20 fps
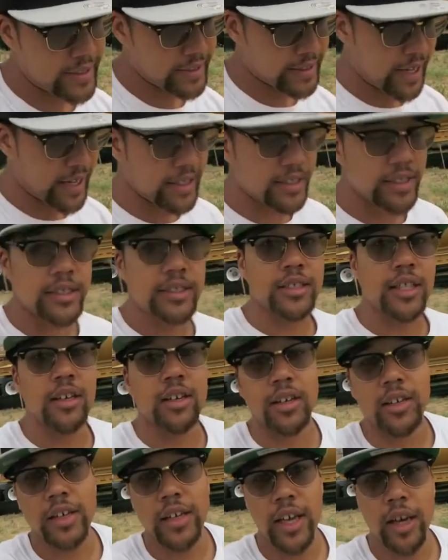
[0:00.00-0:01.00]
decided to
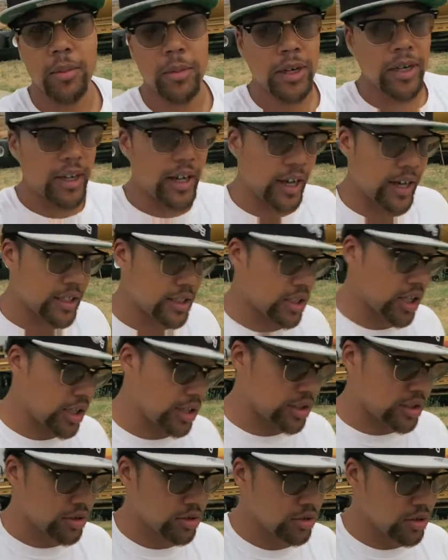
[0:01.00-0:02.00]
turn on the camera today and
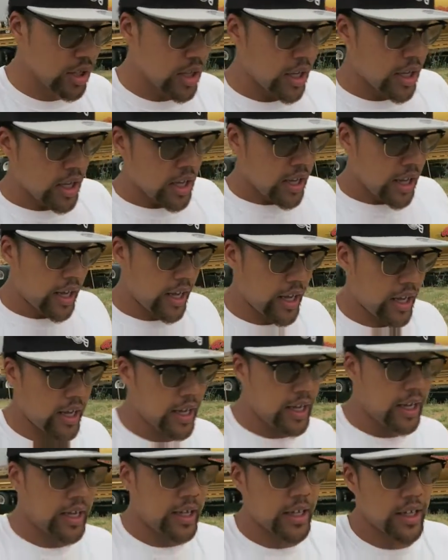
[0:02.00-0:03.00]
talk to
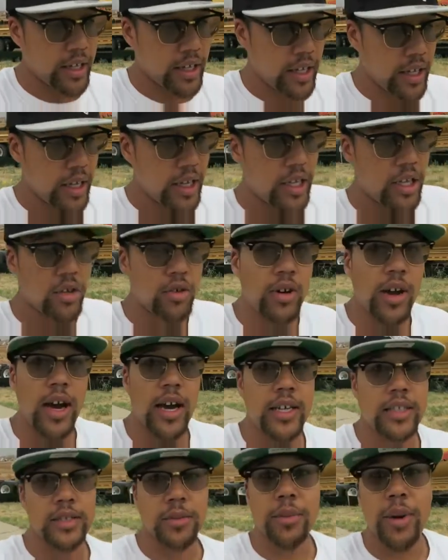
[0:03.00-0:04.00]
uh, you
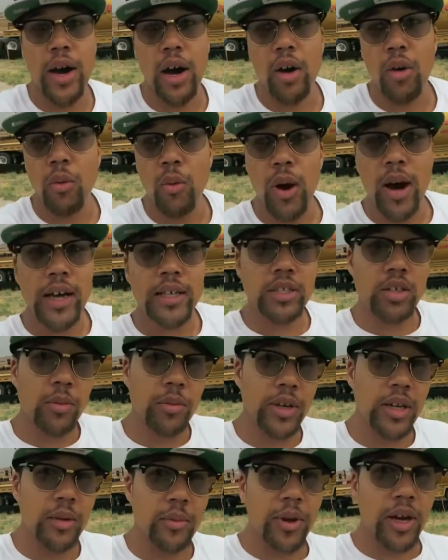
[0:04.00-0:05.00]
guys about why so
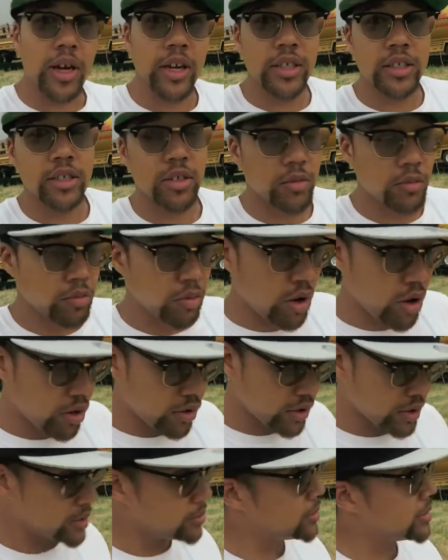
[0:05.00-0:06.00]
many Americans are
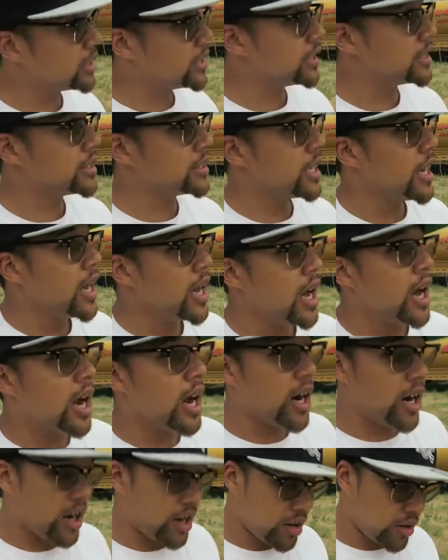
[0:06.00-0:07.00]
broke is because
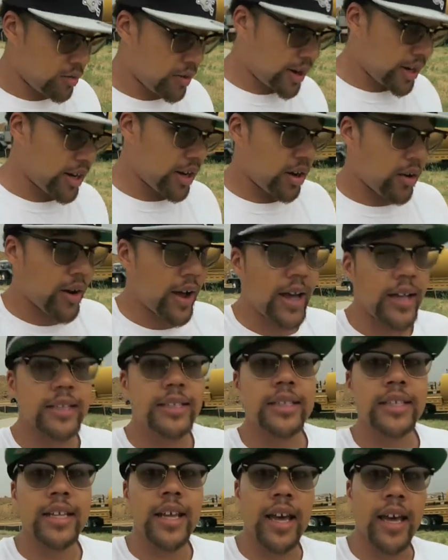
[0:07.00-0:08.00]
I heard a radio ad
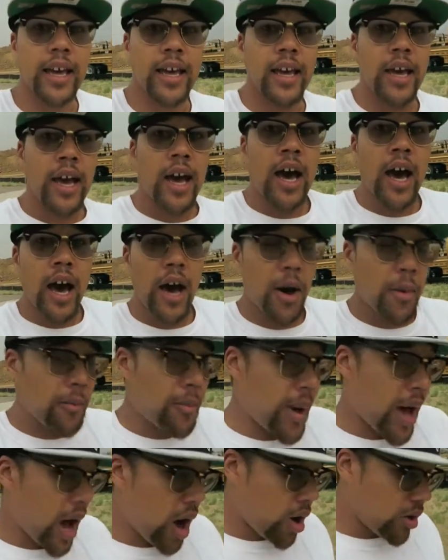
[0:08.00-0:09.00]
today
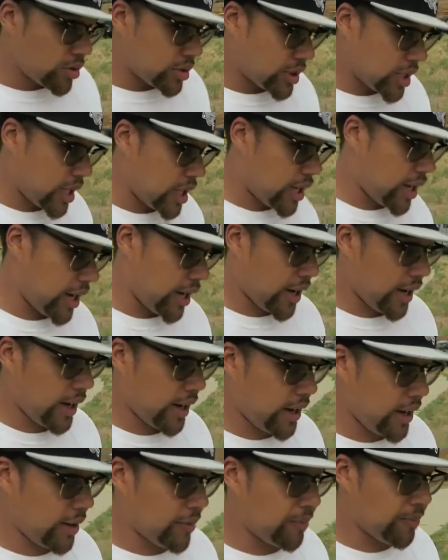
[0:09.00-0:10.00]
about
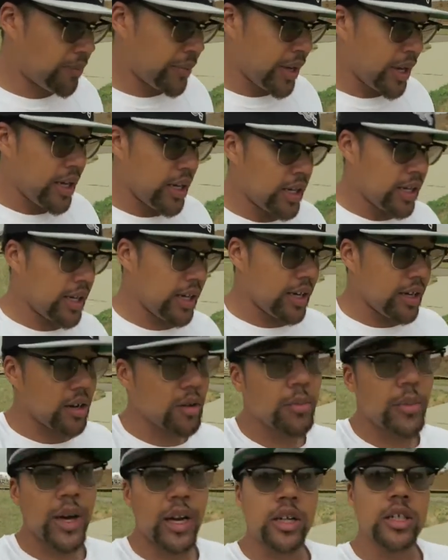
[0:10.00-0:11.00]
um, getting
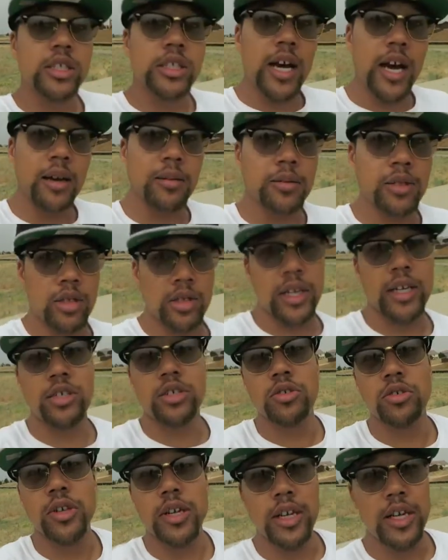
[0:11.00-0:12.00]
a better job so
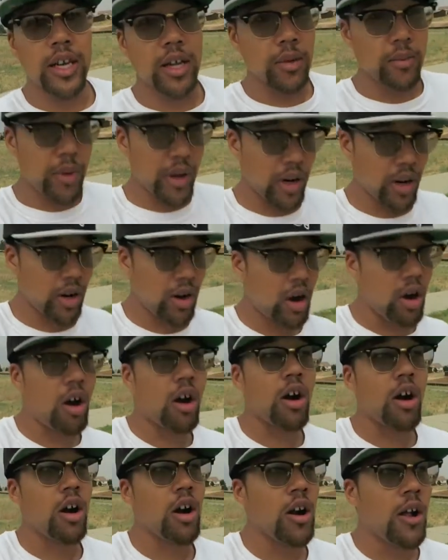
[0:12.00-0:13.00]
that you can get a better
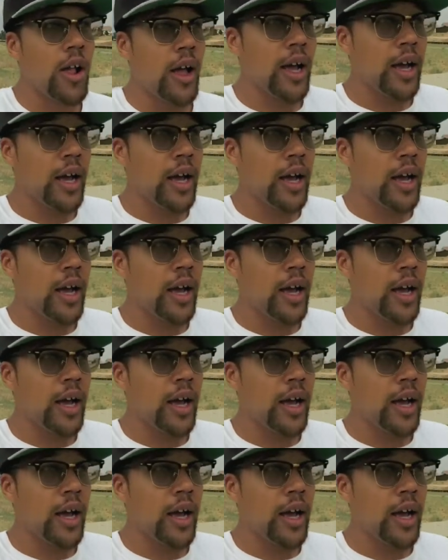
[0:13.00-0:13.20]
car.